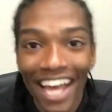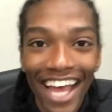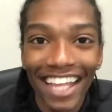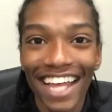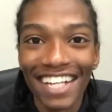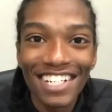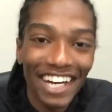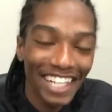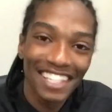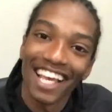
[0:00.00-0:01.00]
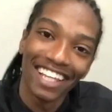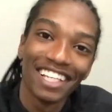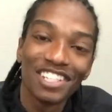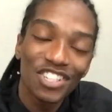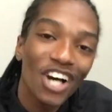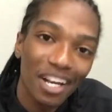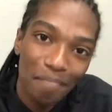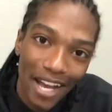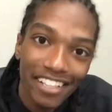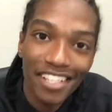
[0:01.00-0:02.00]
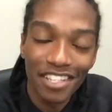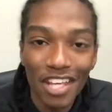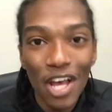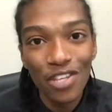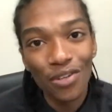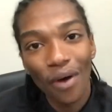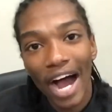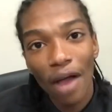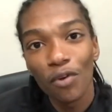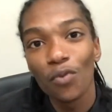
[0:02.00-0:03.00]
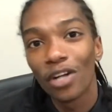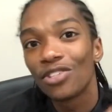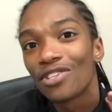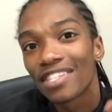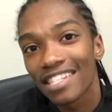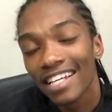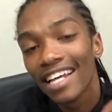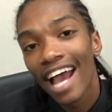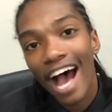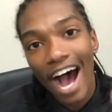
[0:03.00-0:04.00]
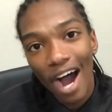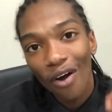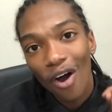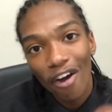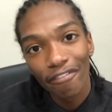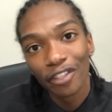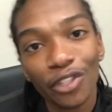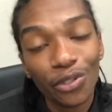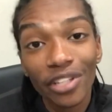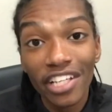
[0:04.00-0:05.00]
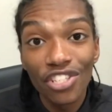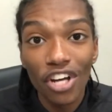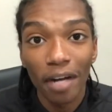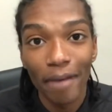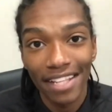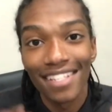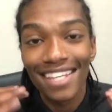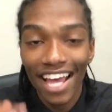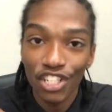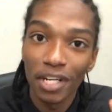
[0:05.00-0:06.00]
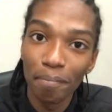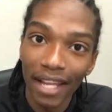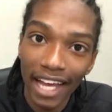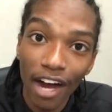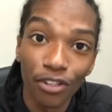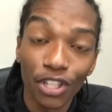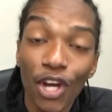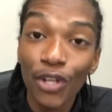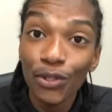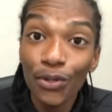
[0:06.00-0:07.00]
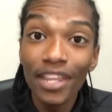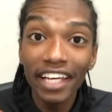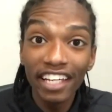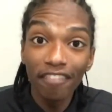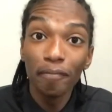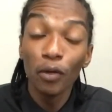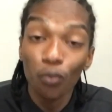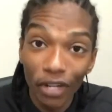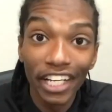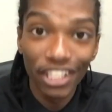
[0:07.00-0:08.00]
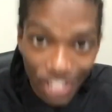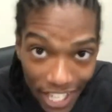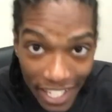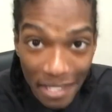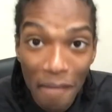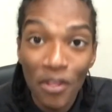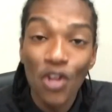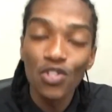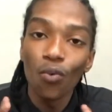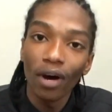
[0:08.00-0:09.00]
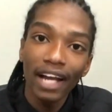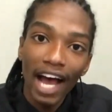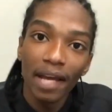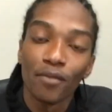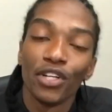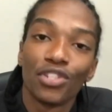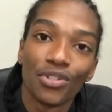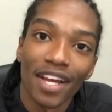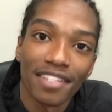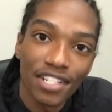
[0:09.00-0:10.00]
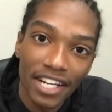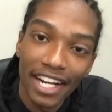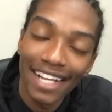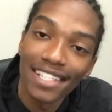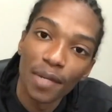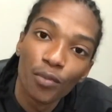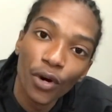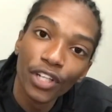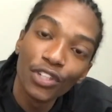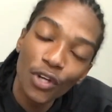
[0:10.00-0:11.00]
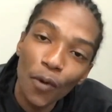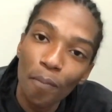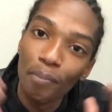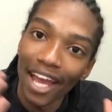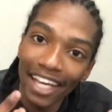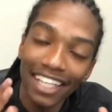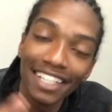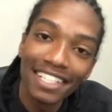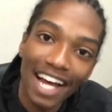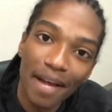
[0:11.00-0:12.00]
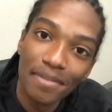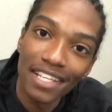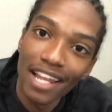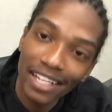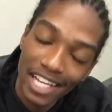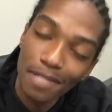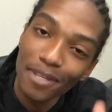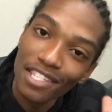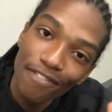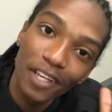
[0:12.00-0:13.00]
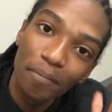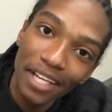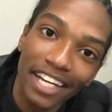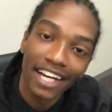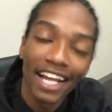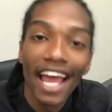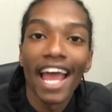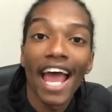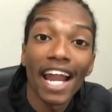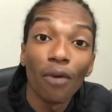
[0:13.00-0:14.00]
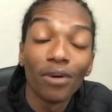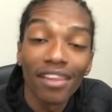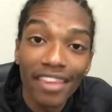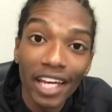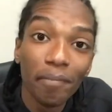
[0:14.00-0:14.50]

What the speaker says: that trades these chart patterns. So I would want to see how often do these chart patterns actually play out? Do they give me winning trades? So what I am going to do as a trader is I'm going to go back in time, select a specific period, and I will then